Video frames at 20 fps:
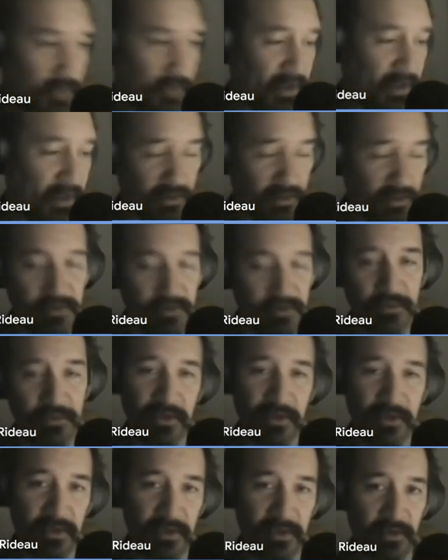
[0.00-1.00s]
can also
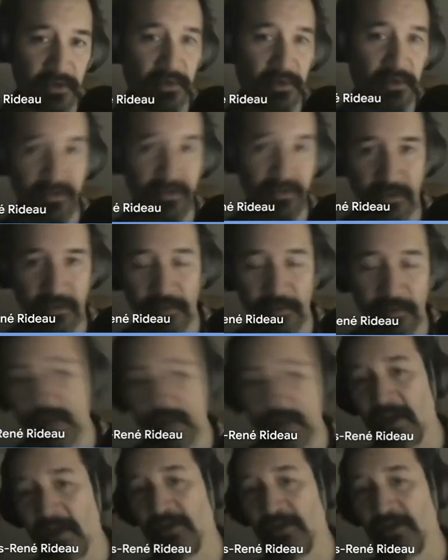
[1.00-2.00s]
get the low level. We
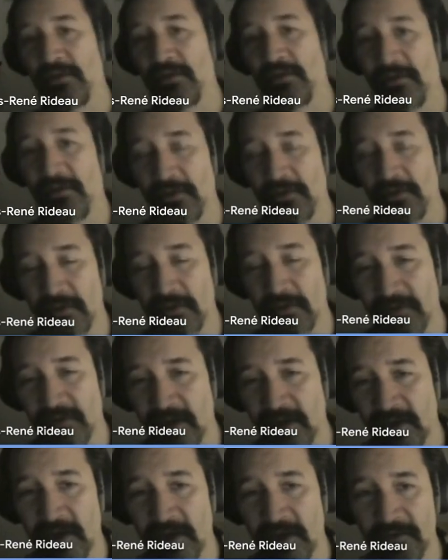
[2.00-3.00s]
can hire the low level
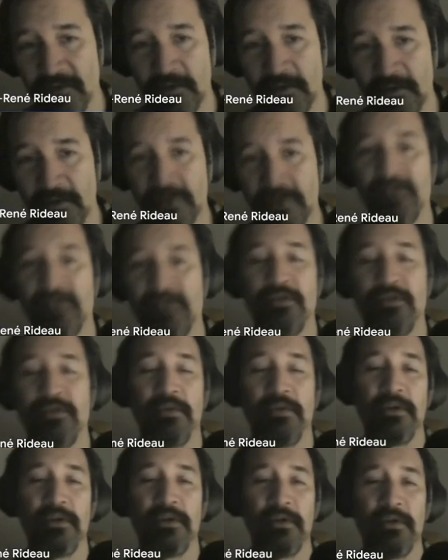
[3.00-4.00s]
guy afterwards, after
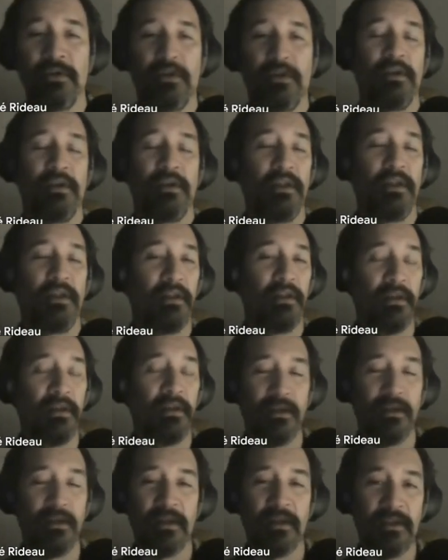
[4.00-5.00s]
we
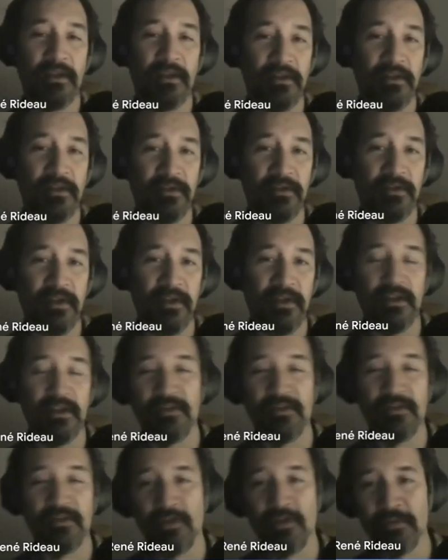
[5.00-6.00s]
and get the 10x
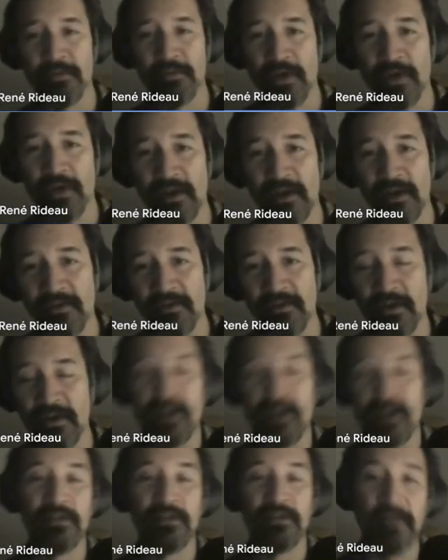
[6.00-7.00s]
from the high level
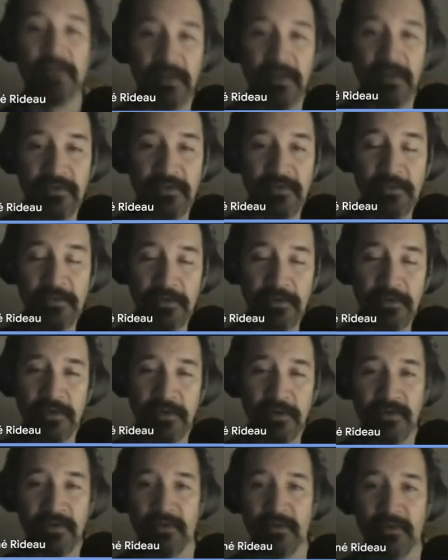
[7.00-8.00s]
and the 10x from the low
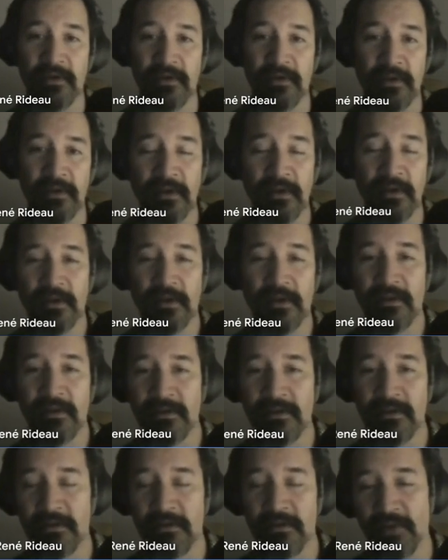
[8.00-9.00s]
level, and
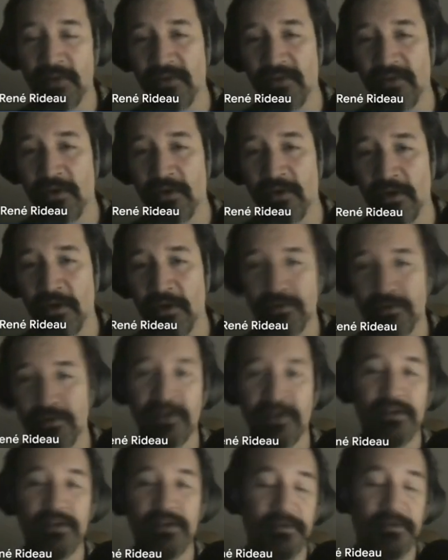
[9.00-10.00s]
then we'll have
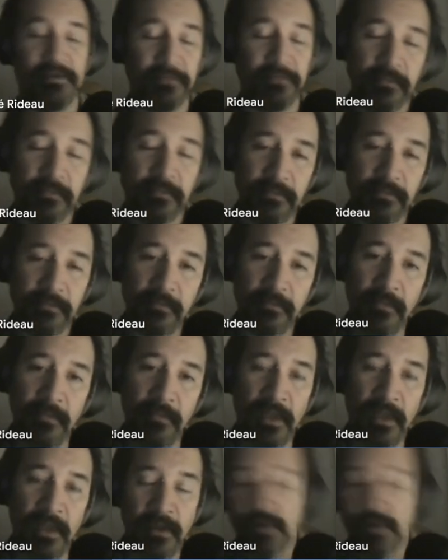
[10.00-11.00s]
100x.
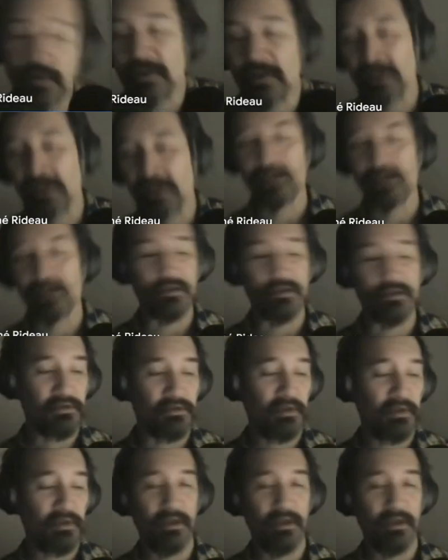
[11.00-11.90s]
Okay, so